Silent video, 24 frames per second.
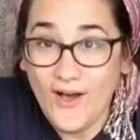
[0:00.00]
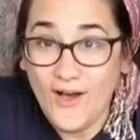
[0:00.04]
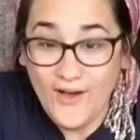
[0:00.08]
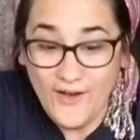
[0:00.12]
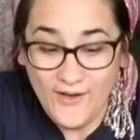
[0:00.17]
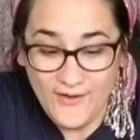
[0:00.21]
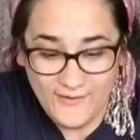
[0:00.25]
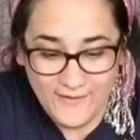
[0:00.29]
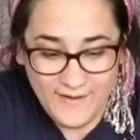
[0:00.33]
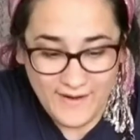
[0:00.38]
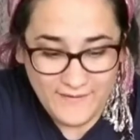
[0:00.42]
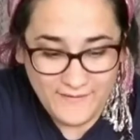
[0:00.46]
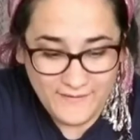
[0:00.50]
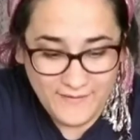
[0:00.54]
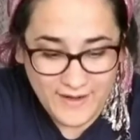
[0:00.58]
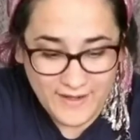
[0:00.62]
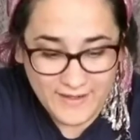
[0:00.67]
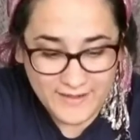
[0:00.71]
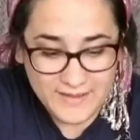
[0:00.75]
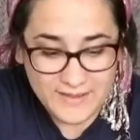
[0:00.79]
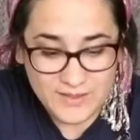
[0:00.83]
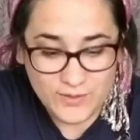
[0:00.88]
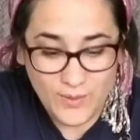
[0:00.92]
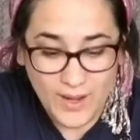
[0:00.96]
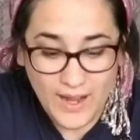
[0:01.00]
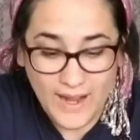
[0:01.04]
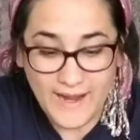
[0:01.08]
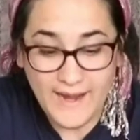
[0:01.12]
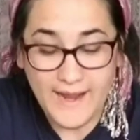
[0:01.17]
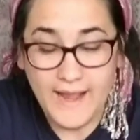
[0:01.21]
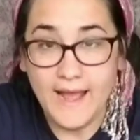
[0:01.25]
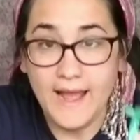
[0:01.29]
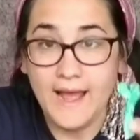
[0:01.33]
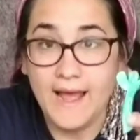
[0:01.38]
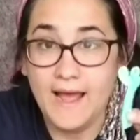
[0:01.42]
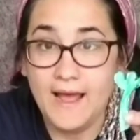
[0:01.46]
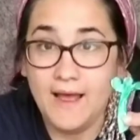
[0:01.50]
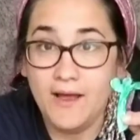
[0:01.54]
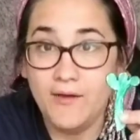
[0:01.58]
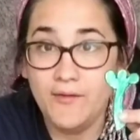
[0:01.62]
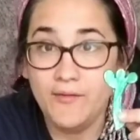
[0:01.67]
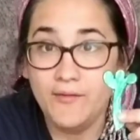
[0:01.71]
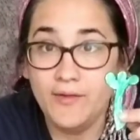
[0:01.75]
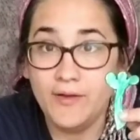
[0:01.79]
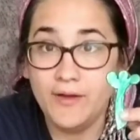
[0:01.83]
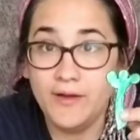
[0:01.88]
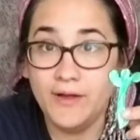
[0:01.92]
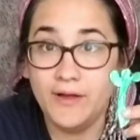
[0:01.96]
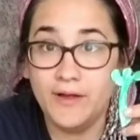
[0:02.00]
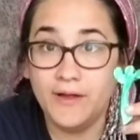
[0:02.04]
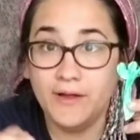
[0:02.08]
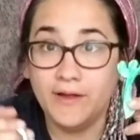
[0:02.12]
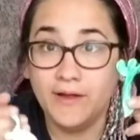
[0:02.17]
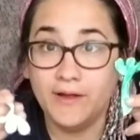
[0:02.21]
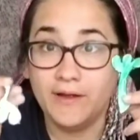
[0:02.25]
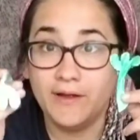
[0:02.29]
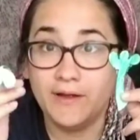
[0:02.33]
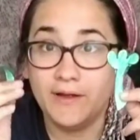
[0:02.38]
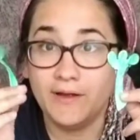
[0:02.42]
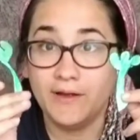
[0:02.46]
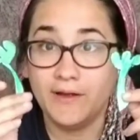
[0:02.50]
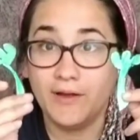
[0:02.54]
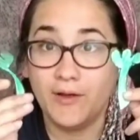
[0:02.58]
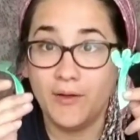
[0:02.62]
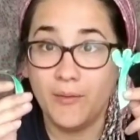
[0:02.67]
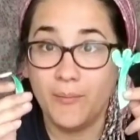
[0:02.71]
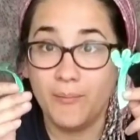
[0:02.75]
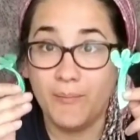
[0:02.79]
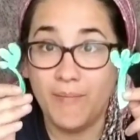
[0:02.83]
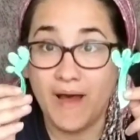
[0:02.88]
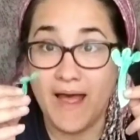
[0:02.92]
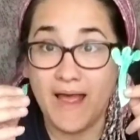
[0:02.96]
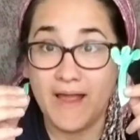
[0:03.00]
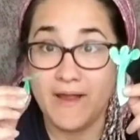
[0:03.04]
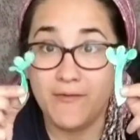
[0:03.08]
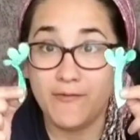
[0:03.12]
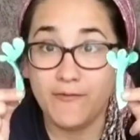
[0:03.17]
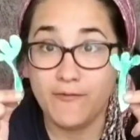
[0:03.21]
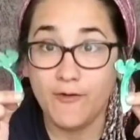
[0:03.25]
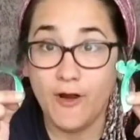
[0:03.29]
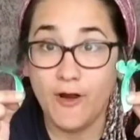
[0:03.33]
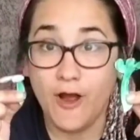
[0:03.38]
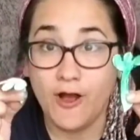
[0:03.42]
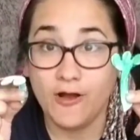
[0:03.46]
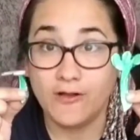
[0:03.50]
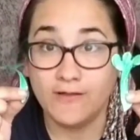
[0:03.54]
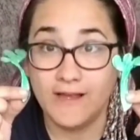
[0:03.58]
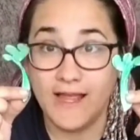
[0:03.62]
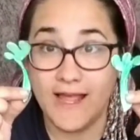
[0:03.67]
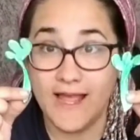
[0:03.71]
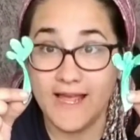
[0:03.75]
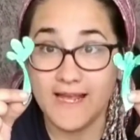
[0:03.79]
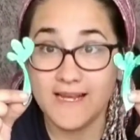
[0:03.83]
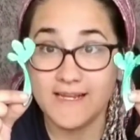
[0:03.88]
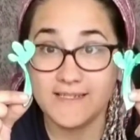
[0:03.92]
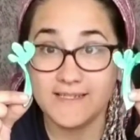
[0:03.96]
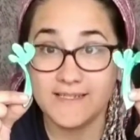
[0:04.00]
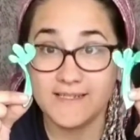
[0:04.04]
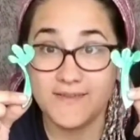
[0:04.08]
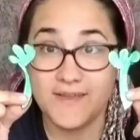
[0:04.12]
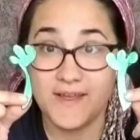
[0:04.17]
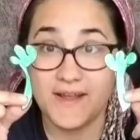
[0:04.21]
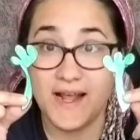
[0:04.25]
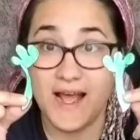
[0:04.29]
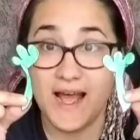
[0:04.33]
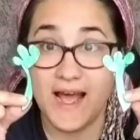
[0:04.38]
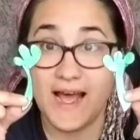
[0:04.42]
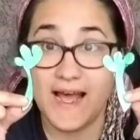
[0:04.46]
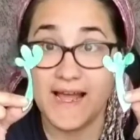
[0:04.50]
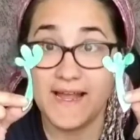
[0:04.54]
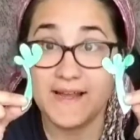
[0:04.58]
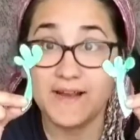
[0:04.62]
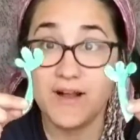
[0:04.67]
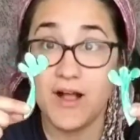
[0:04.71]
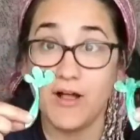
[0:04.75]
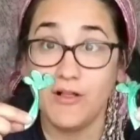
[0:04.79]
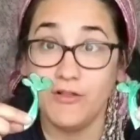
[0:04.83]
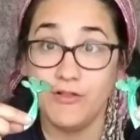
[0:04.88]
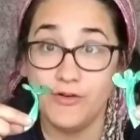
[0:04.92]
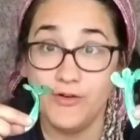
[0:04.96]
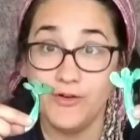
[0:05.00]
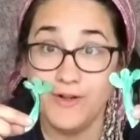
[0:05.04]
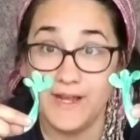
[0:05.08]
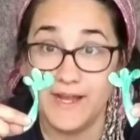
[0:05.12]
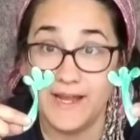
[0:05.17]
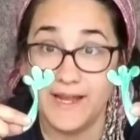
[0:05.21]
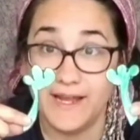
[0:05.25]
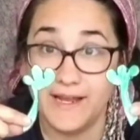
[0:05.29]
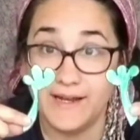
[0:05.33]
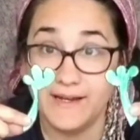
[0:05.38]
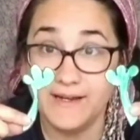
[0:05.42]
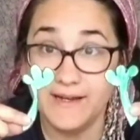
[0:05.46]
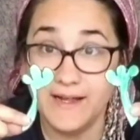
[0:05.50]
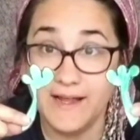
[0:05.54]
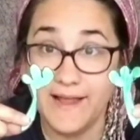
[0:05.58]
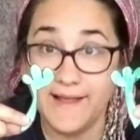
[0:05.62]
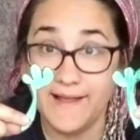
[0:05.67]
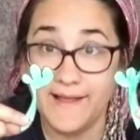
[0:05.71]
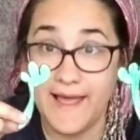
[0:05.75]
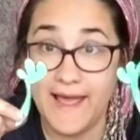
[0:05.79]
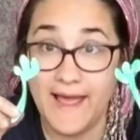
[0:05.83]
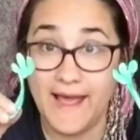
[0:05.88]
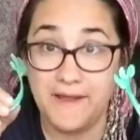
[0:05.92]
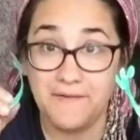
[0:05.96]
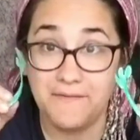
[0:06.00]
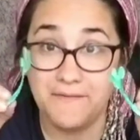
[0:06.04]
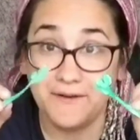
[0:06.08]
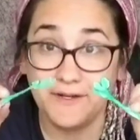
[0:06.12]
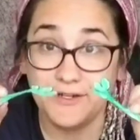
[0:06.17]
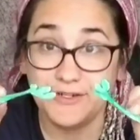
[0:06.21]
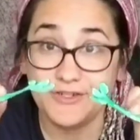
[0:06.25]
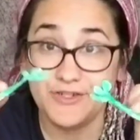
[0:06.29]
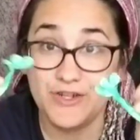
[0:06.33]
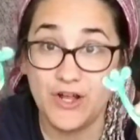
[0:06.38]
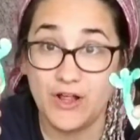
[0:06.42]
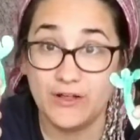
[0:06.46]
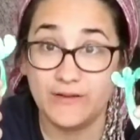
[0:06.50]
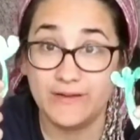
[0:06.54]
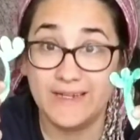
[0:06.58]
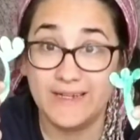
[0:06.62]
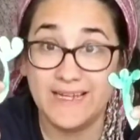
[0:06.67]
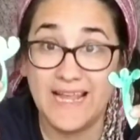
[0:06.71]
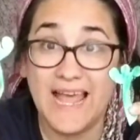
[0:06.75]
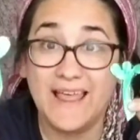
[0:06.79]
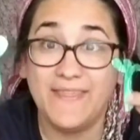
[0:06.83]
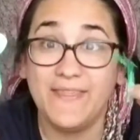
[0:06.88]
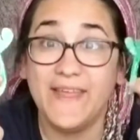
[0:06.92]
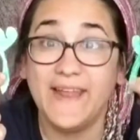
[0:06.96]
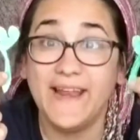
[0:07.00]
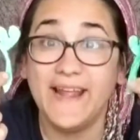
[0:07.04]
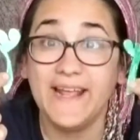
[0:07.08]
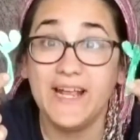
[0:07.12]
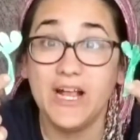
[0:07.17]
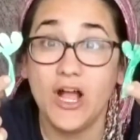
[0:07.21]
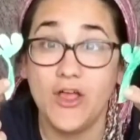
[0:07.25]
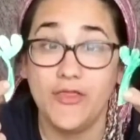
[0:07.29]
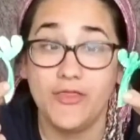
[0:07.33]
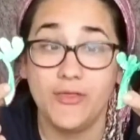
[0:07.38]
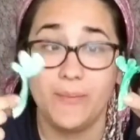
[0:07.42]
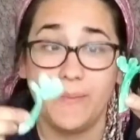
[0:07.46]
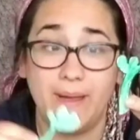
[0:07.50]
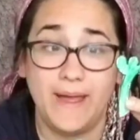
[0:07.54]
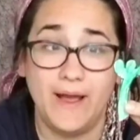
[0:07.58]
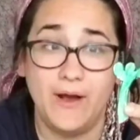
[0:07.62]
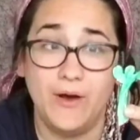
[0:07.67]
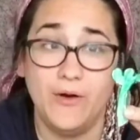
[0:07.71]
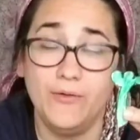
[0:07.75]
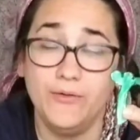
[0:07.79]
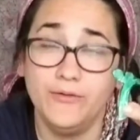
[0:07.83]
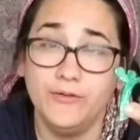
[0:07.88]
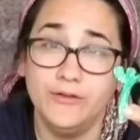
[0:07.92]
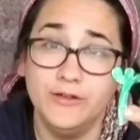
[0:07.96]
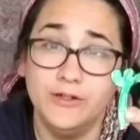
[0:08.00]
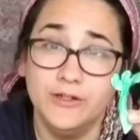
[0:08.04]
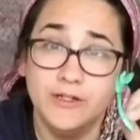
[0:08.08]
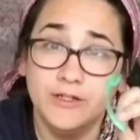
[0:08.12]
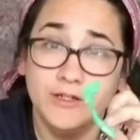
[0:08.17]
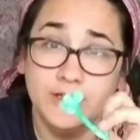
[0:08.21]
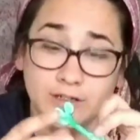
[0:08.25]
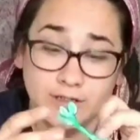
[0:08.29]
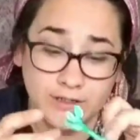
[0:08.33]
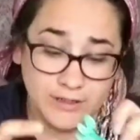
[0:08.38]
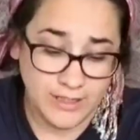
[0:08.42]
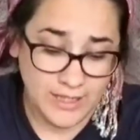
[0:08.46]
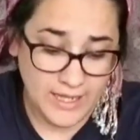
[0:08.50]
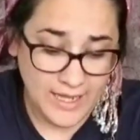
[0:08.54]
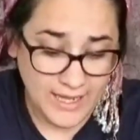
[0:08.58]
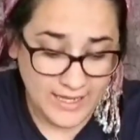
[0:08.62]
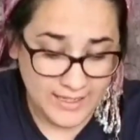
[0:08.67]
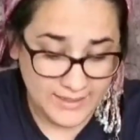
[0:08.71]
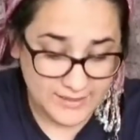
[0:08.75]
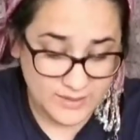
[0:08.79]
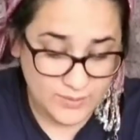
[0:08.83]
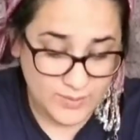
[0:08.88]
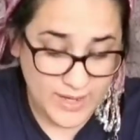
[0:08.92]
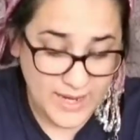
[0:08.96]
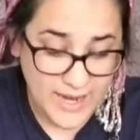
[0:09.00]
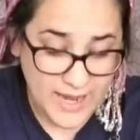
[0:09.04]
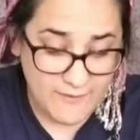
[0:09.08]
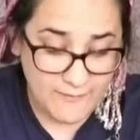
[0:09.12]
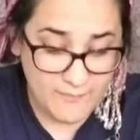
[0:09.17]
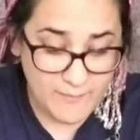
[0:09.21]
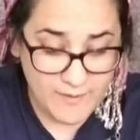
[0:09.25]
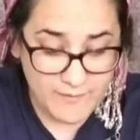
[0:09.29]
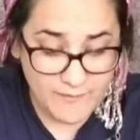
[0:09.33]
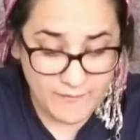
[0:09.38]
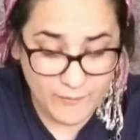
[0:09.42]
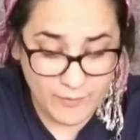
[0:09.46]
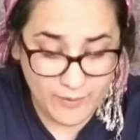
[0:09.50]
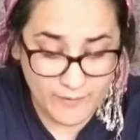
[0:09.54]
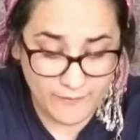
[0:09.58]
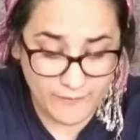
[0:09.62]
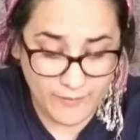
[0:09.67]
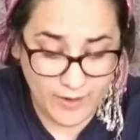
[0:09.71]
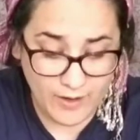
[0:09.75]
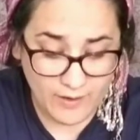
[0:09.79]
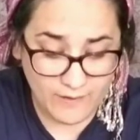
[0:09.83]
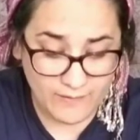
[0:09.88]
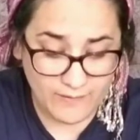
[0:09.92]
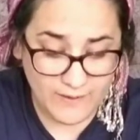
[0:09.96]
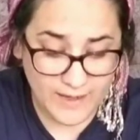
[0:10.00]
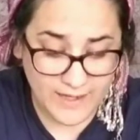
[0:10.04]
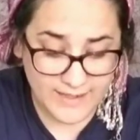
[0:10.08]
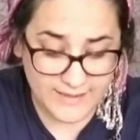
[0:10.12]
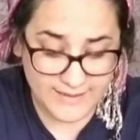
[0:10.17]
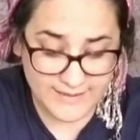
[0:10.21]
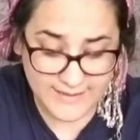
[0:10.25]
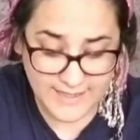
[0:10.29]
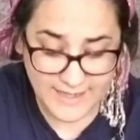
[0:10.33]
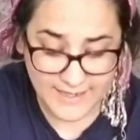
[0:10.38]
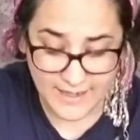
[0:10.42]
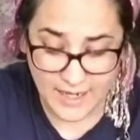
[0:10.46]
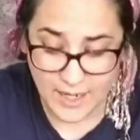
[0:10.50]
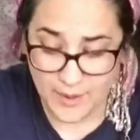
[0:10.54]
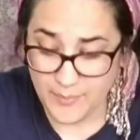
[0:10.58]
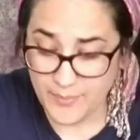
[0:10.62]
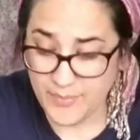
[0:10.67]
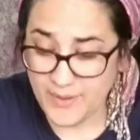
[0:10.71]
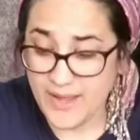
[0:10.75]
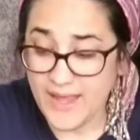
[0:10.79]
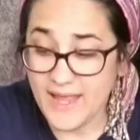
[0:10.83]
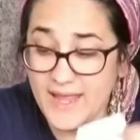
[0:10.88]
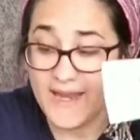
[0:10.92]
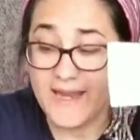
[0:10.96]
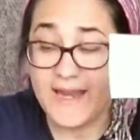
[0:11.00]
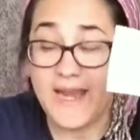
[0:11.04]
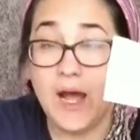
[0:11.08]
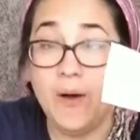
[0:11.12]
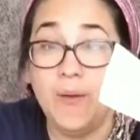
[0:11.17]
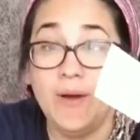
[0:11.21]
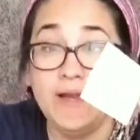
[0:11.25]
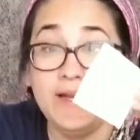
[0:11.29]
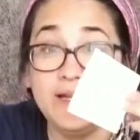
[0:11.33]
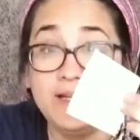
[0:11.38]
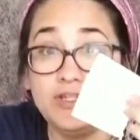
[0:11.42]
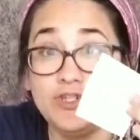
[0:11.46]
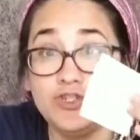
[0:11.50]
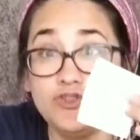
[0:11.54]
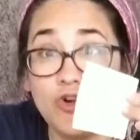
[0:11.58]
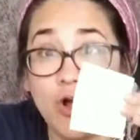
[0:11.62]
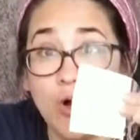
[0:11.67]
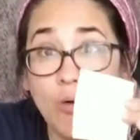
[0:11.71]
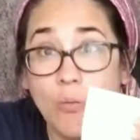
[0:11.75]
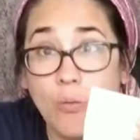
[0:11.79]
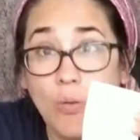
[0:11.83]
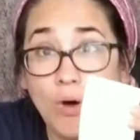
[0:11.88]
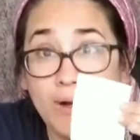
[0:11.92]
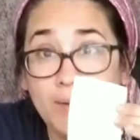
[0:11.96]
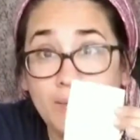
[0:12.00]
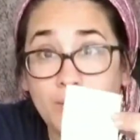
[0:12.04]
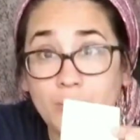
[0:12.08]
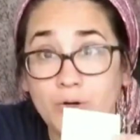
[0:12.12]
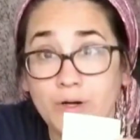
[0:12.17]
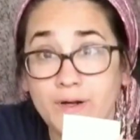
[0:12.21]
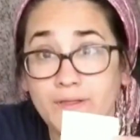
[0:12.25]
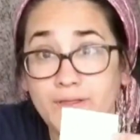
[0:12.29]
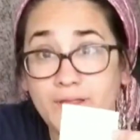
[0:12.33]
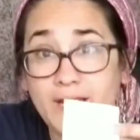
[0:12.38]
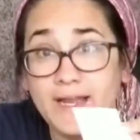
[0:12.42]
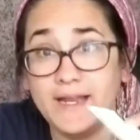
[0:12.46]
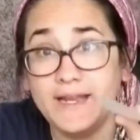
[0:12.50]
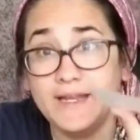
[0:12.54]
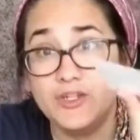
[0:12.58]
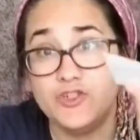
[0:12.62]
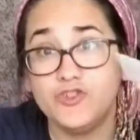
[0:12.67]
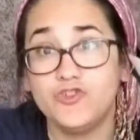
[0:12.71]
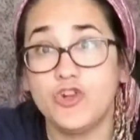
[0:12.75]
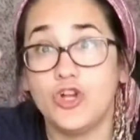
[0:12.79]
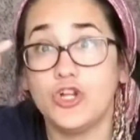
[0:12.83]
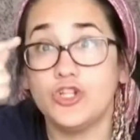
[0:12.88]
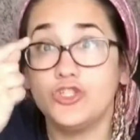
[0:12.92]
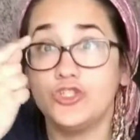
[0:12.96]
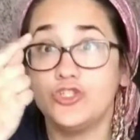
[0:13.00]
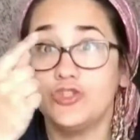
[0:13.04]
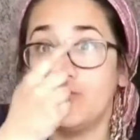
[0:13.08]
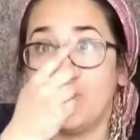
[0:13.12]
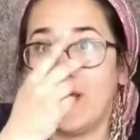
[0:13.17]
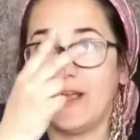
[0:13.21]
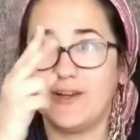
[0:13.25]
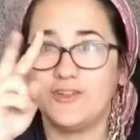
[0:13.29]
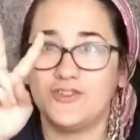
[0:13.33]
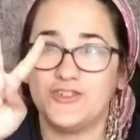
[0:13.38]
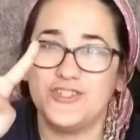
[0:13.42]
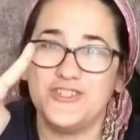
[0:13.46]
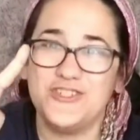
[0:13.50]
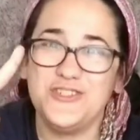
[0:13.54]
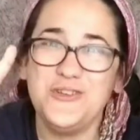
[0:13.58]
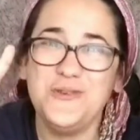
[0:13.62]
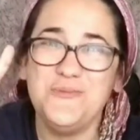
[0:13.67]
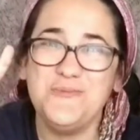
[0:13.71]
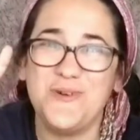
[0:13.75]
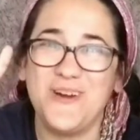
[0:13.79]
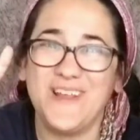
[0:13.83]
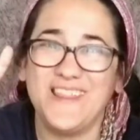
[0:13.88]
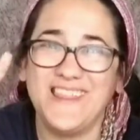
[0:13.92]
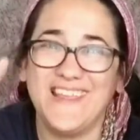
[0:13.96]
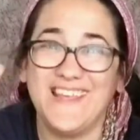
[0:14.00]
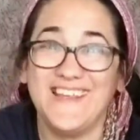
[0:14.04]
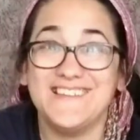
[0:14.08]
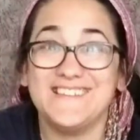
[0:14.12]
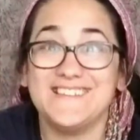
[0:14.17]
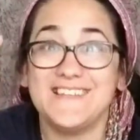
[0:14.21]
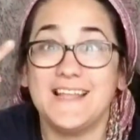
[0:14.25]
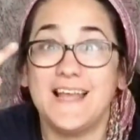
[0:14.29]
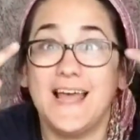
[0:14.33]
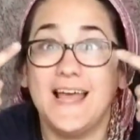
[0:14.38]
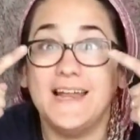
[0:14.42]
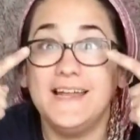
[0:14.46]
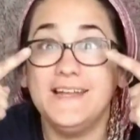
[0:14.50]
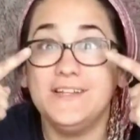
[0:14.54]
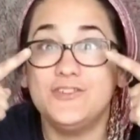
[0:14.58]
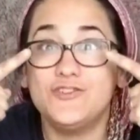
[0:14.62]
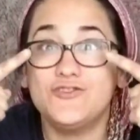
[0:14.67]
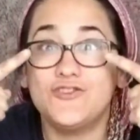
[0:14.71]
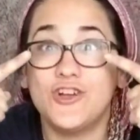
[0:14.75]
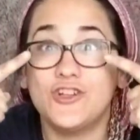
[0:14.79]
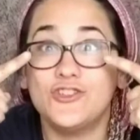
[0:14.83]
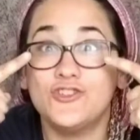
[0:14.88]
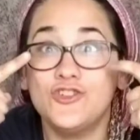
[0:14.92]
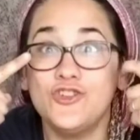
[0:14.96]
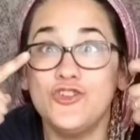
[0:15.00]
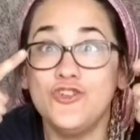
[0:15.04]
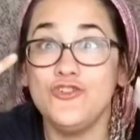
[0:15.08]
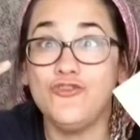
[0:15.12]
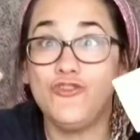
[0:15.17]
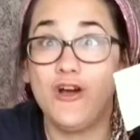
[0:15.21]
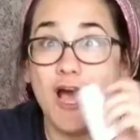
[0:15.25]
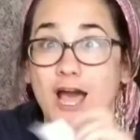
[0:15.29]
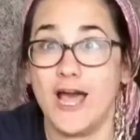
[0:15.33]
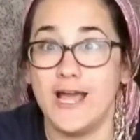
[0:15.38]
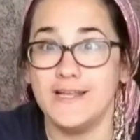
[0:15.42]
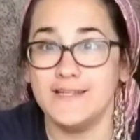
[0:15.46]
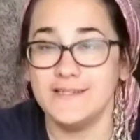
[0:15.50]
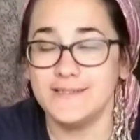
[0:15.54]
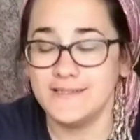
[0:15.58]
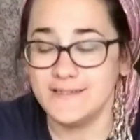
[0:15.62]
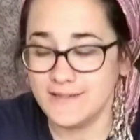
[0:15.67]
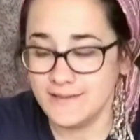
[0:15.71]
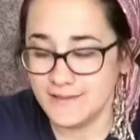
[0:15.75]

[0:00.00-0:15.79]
Alright friends, so I have my frog legs that I colored in. I finished coloring, and then I cut them out. So I have my 4 frog legs set up. Now I need to draw one more thing. I need to draw, actually 2 more things. I need to draw 2 eyes.